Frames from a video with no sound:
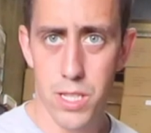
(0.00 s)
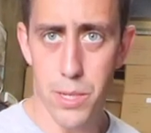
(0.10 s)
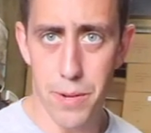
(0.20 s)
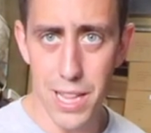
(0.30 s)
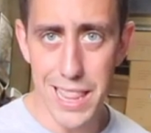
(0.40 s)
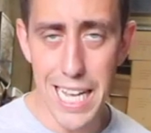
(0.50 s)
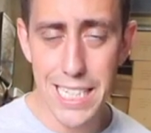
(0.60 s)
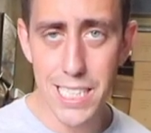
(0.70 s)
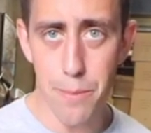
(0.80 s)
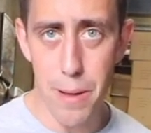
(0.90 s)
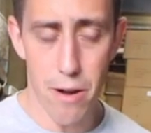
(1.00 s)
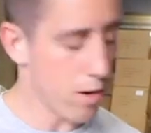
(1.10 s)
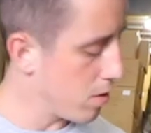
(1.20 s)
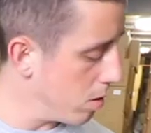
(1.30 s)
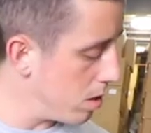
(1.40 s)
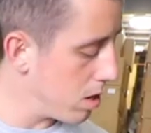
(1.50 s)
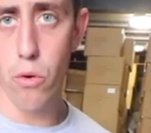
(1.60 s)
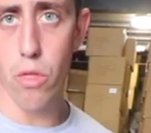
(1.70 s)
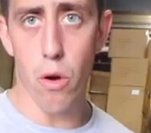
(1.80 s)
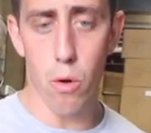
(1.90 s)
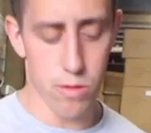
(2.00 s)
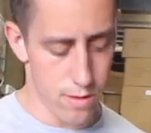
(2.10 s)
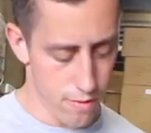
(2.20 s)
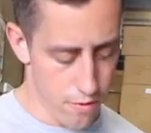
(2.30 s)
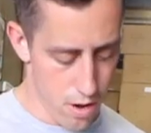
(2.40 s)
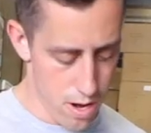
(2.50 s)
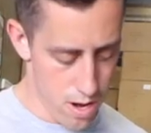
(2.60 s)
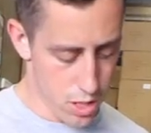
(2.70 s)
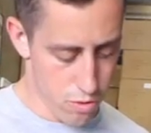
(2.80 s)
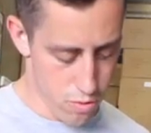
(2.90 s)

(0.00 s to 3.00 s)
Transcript: So I'm gonna lace the paracord through the holes in the front to